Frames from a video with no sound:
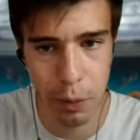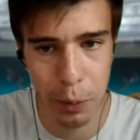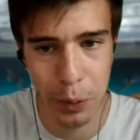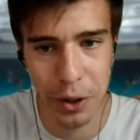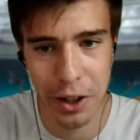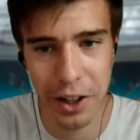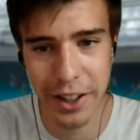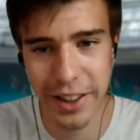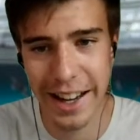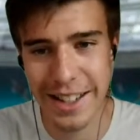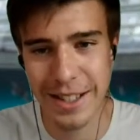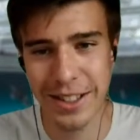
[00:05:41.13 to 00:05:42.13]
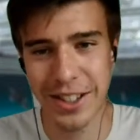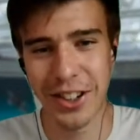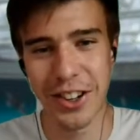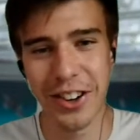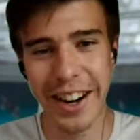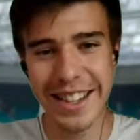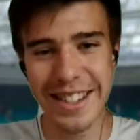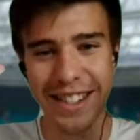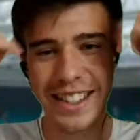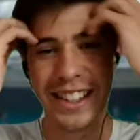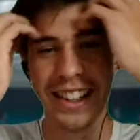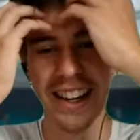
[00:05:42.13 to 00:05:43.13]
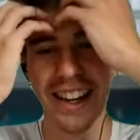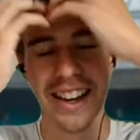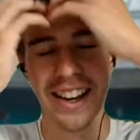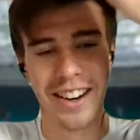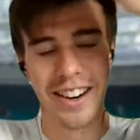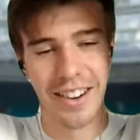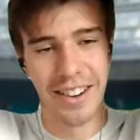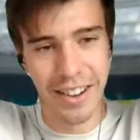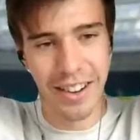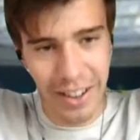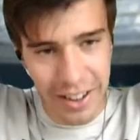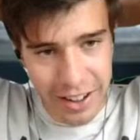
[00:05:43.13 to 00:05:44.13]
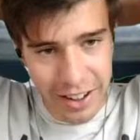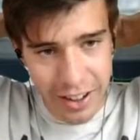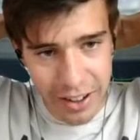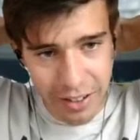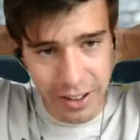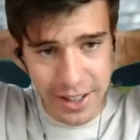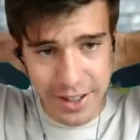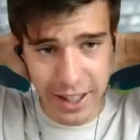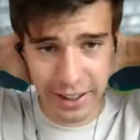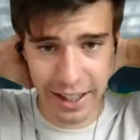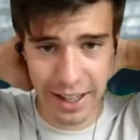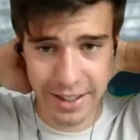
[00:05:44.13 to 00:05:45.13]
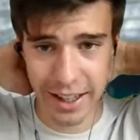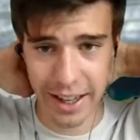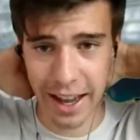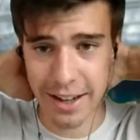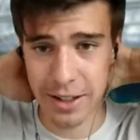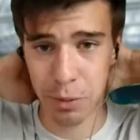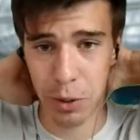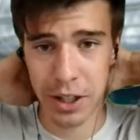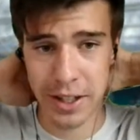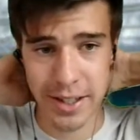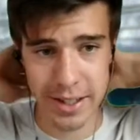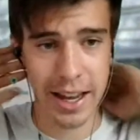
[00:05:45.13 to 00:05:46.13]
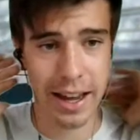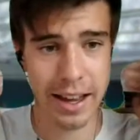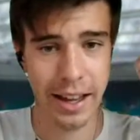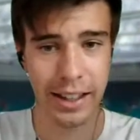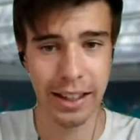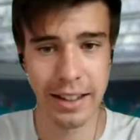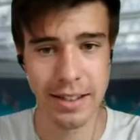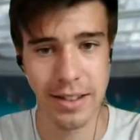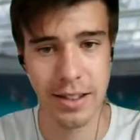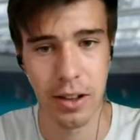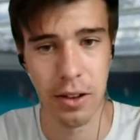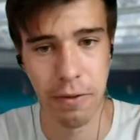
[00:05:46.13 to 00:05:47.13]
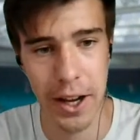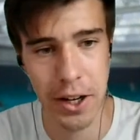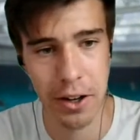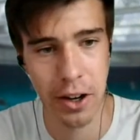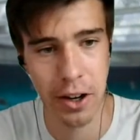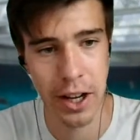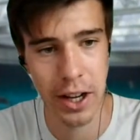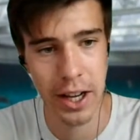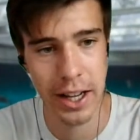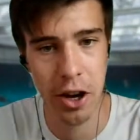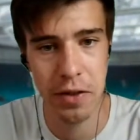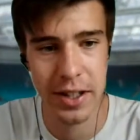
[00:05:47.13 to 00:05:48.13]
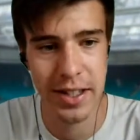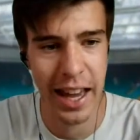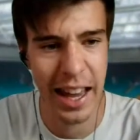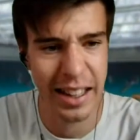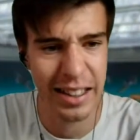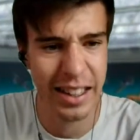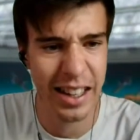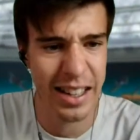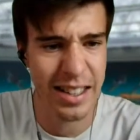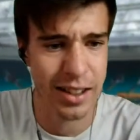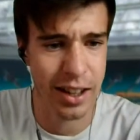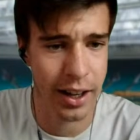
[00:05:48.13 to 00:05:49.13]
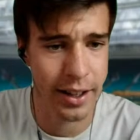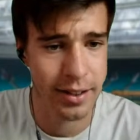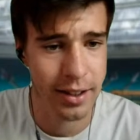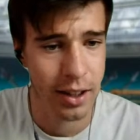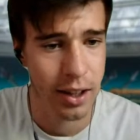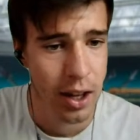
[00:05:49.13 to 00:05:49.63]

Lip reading: What? That is crazy. Richard Gasquet hasn't won a set against Federer in over 10 years, guys.